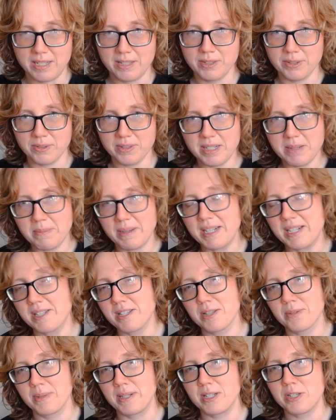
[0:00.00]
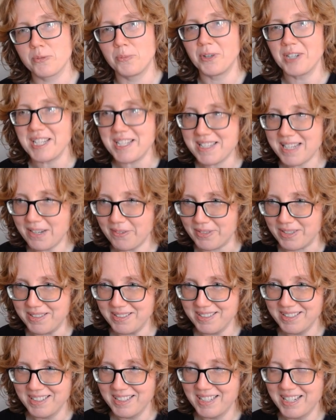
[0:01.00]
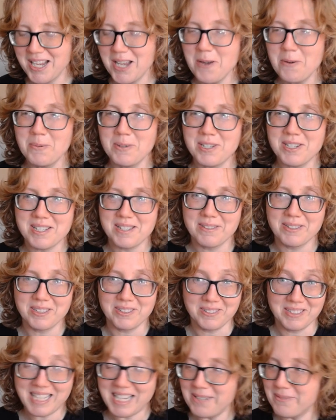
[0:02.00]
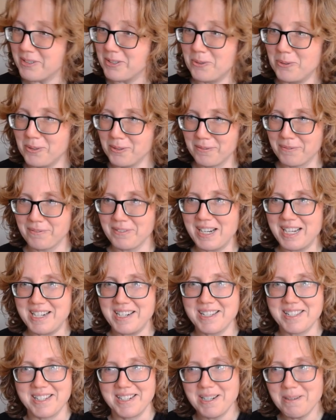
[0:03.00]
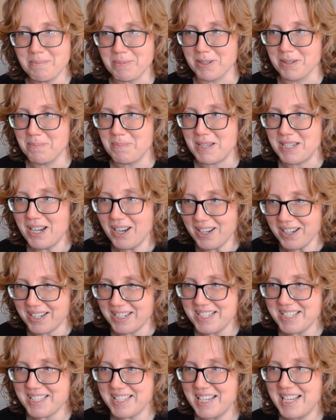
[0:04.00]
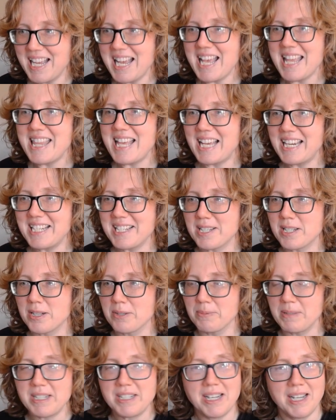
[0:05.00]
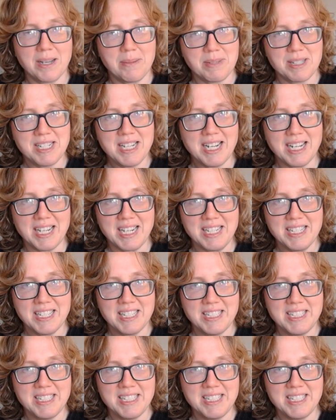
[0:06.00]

30 minus 3 is 27, which is a kind of an old friend as a number because that is 3 times 9.